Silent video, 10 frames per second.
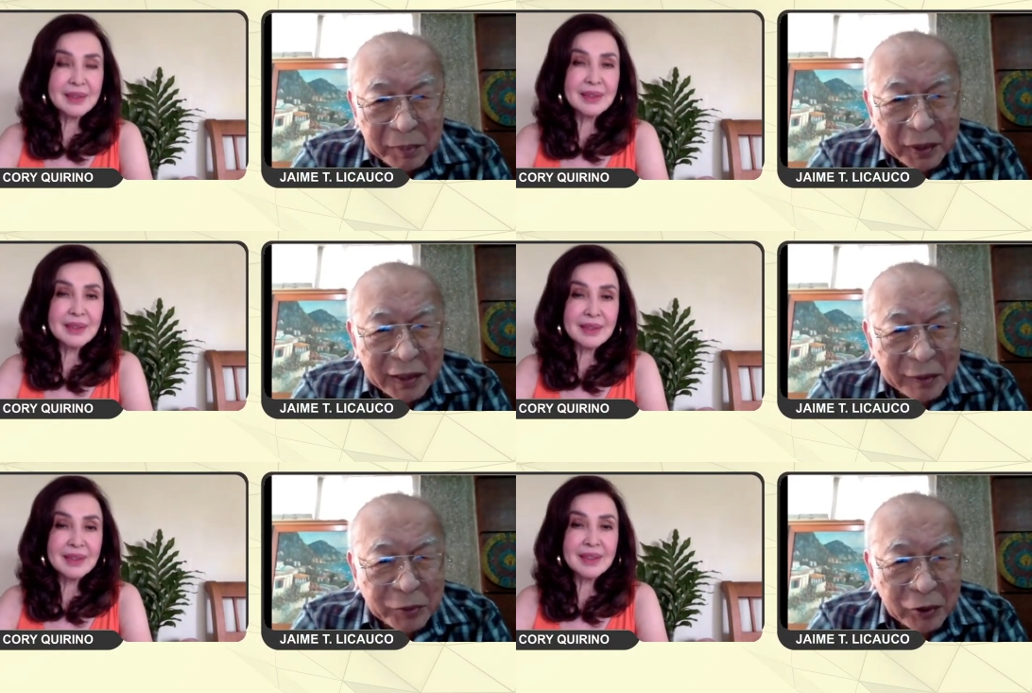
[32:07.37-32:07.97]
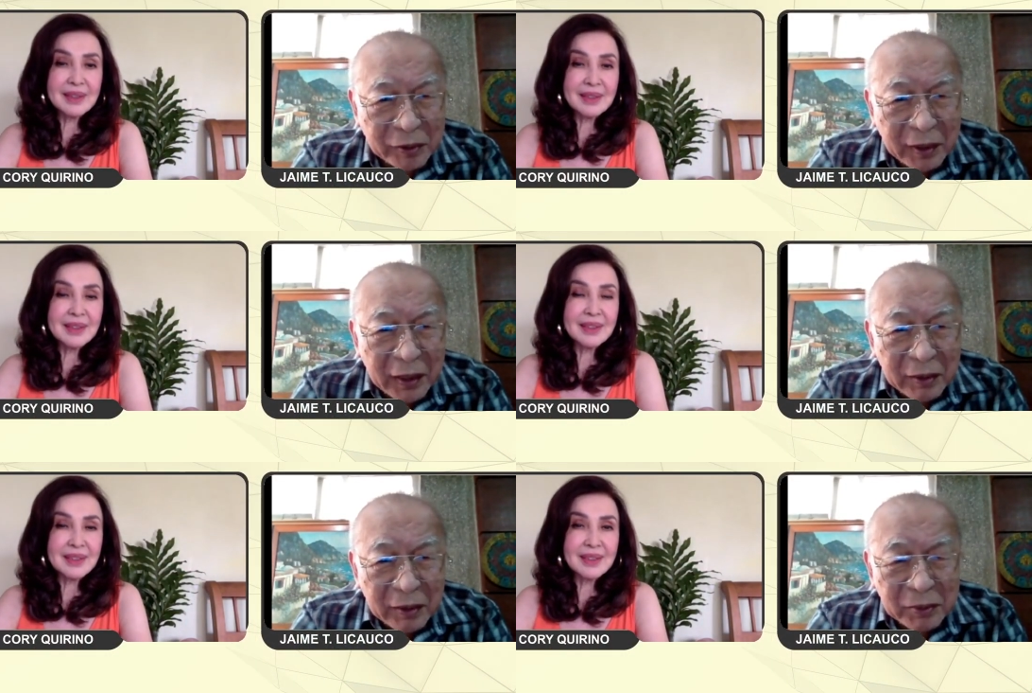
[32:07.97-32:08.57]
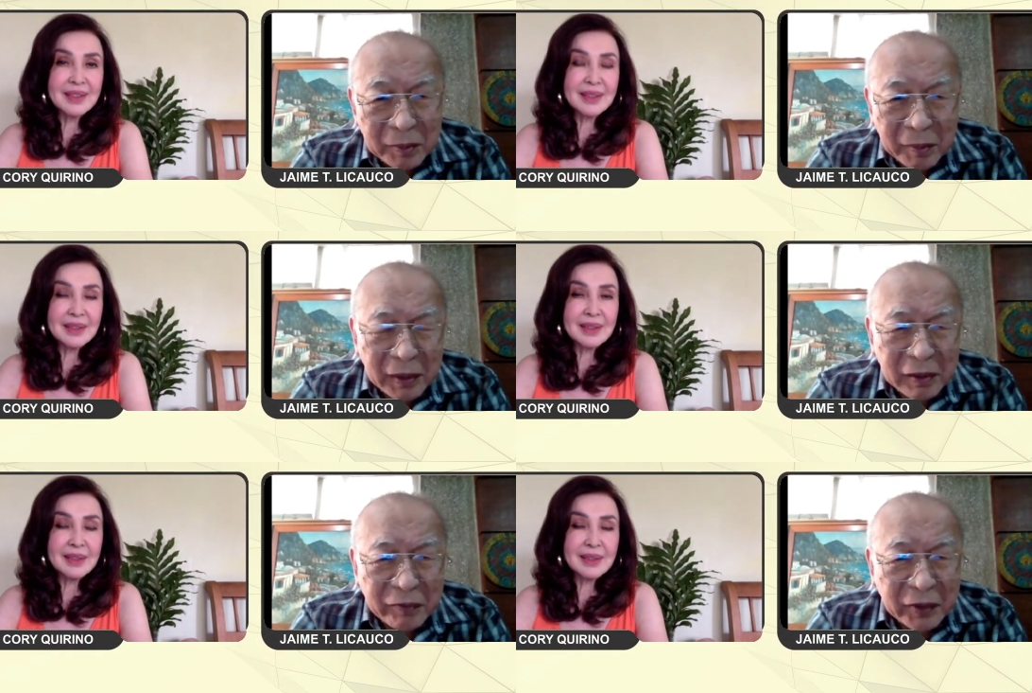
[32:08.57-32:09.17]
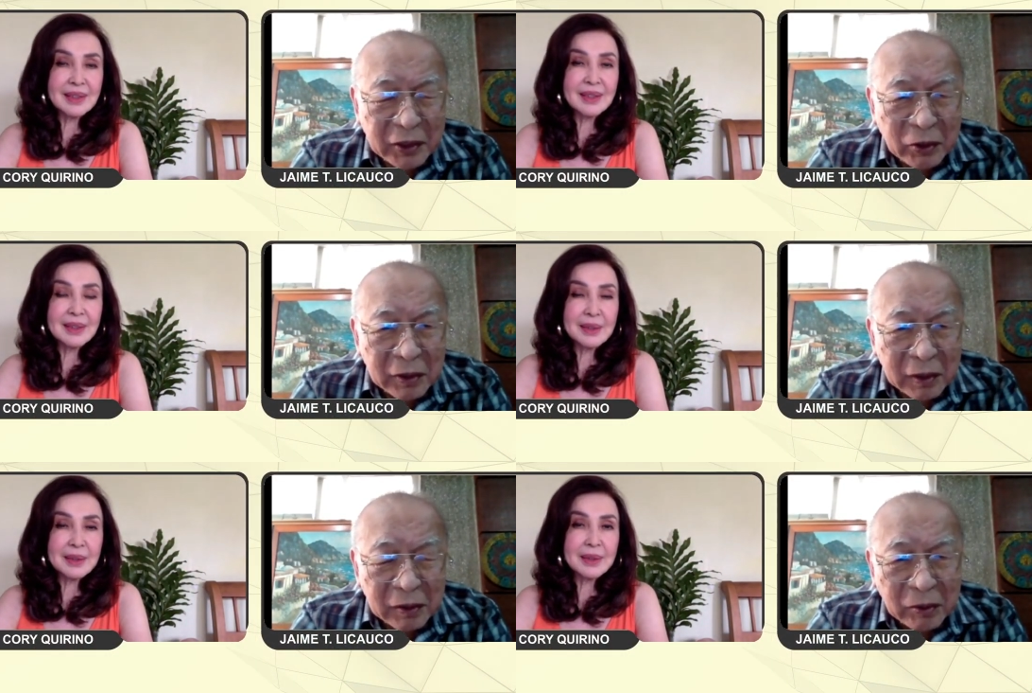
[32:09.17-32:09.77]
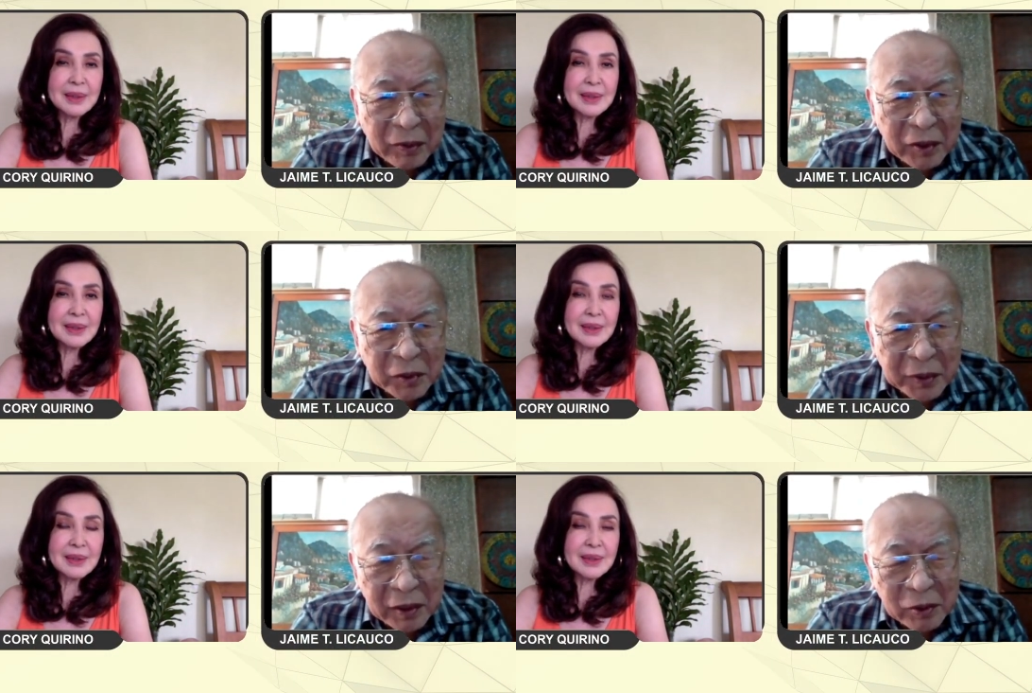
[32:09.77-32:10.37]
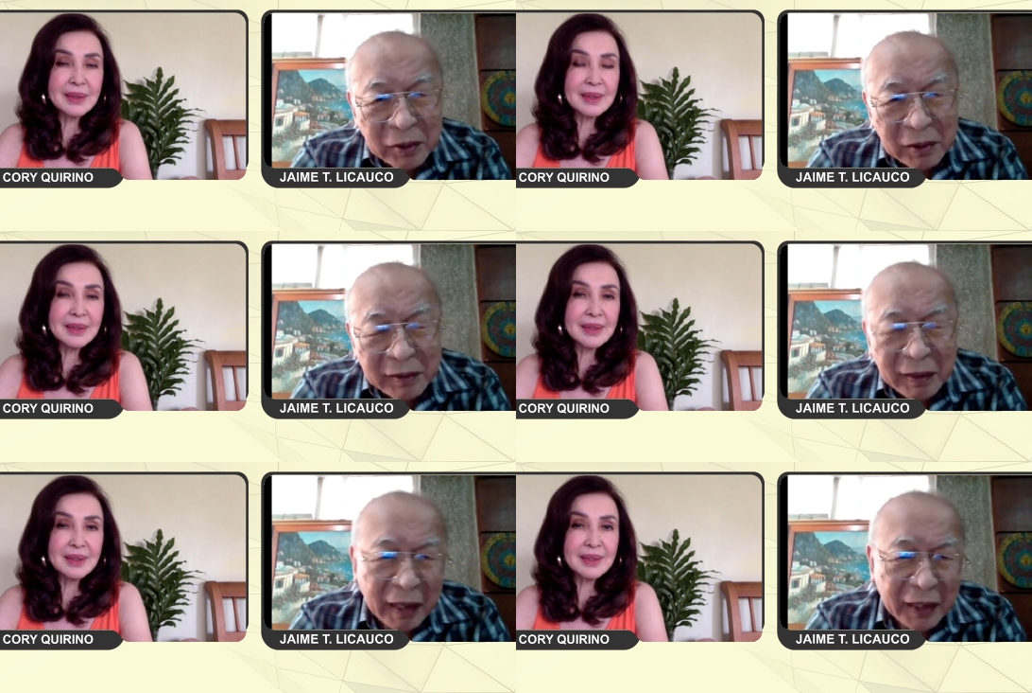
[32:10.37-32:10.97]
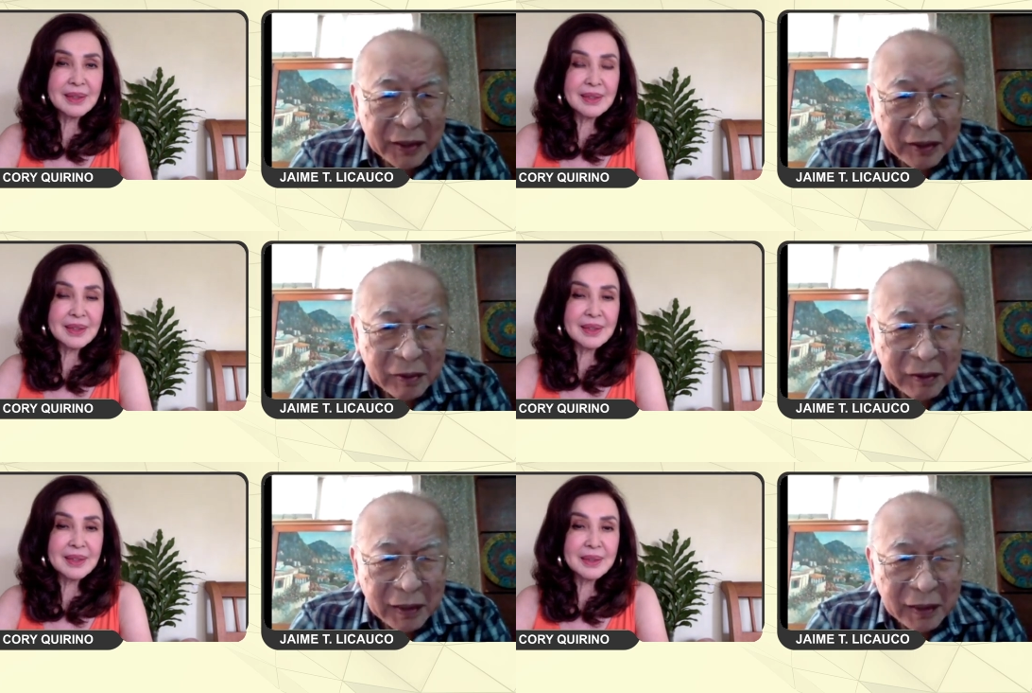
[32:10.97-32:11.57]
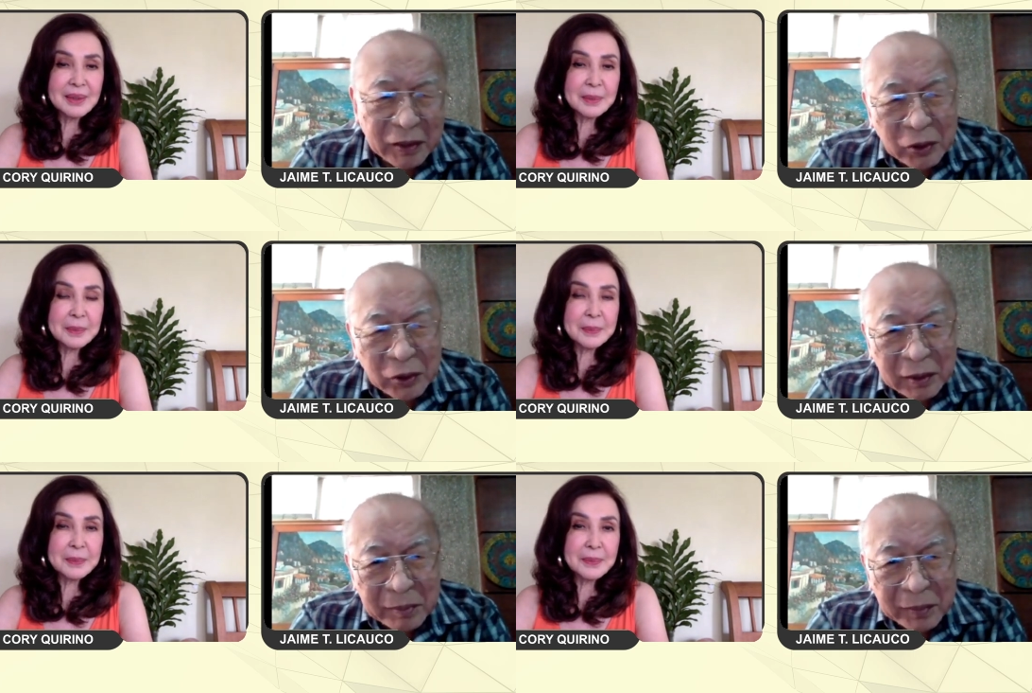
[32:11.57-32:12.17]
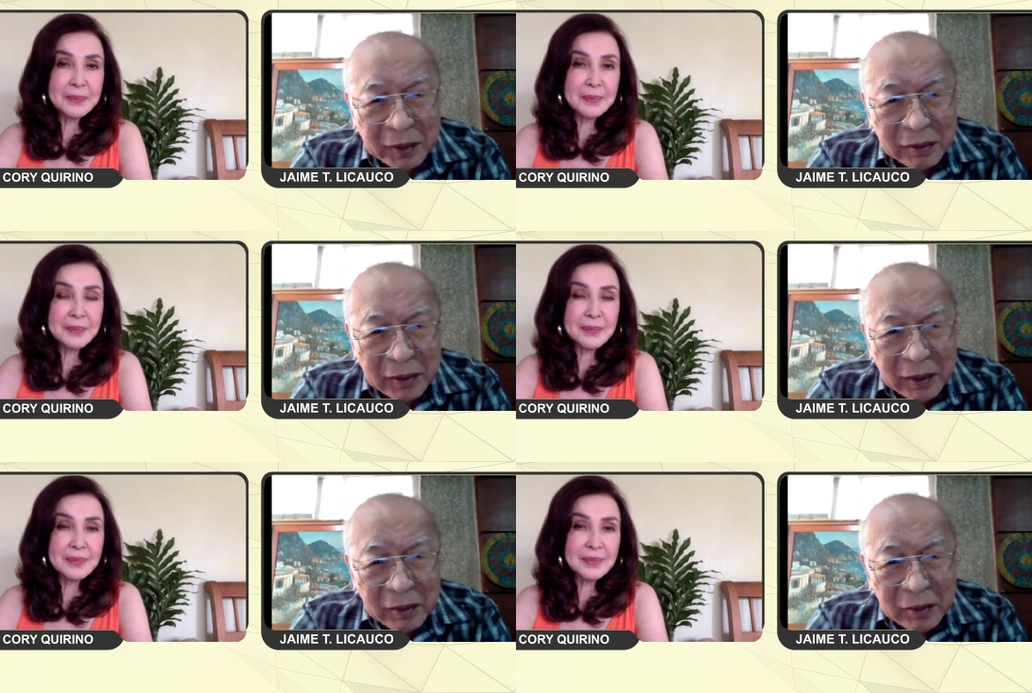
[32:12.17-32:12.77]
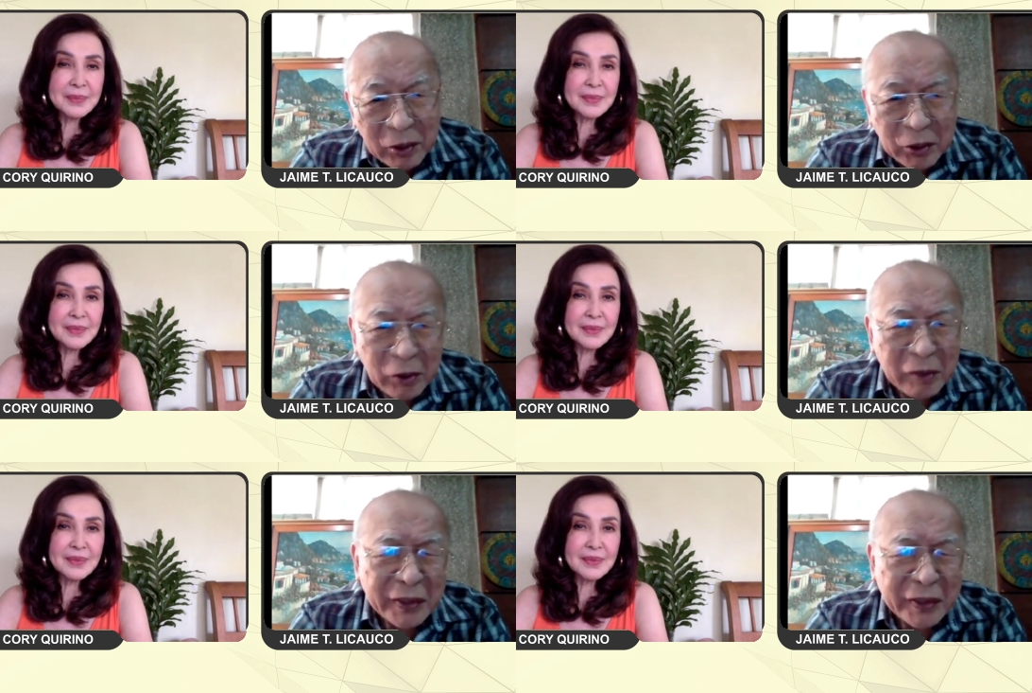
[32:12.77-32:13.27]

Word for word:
Speaker 1: perception. Many of us undergo this, but they do not realize it or they ignore it. Pero all of